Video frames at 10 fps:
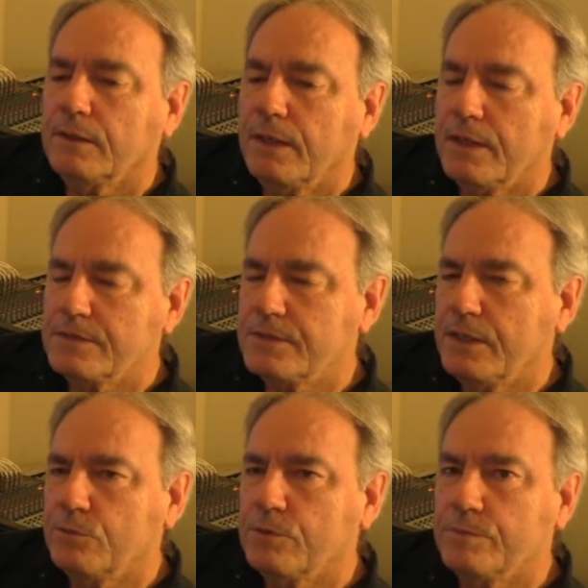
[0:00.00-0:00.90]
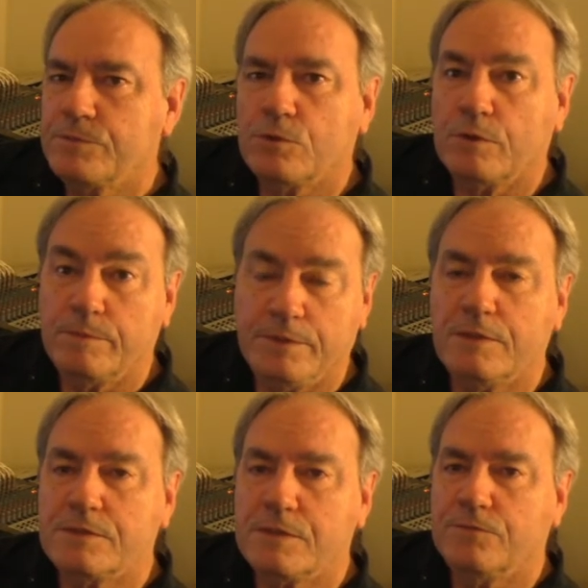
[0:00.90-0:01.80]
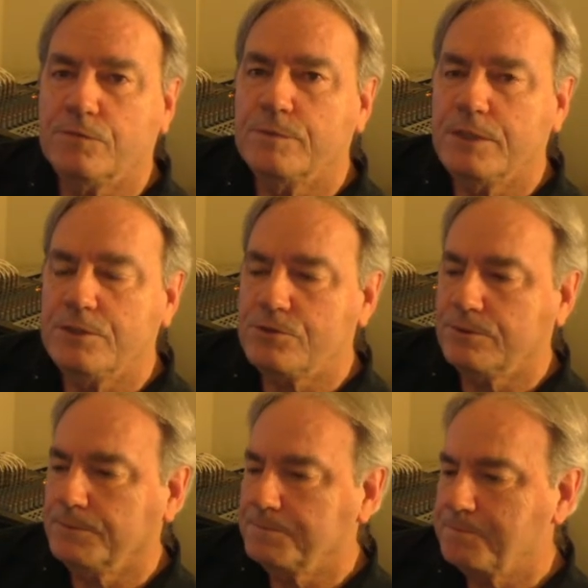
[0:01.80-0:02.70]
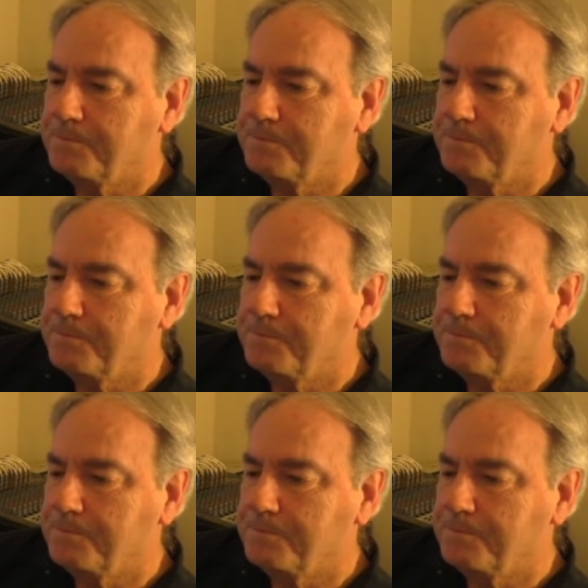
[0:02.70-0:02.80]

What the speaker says: as they were absorbing this information.